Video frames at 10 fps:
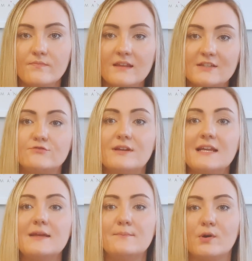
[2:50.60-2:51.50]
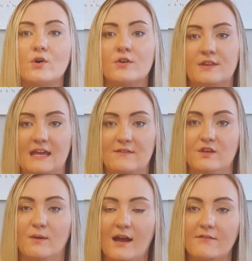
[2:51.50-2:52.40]
It's really important that if
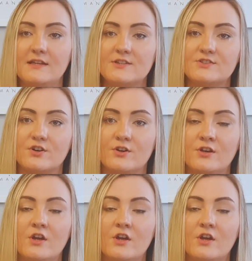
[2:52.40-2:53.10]
you are in the sun,